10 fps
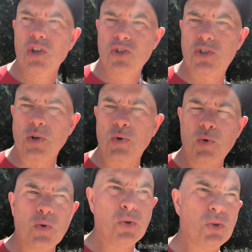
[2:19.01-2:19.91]

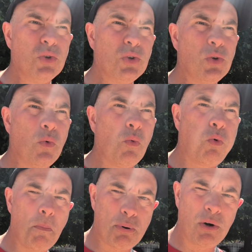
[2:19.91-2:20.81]
So
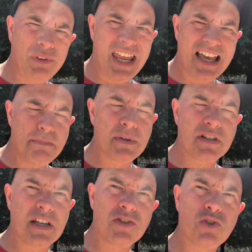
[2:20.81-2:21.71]
what probably
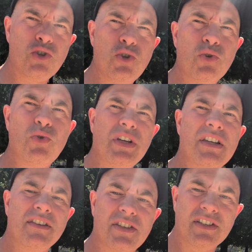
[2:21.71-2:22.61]
happened is
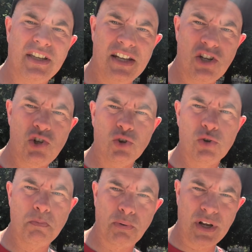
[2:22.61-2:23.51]
during the
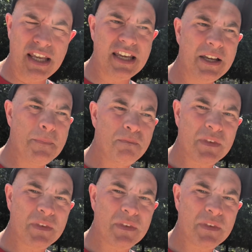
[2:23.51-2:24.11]
initial braking,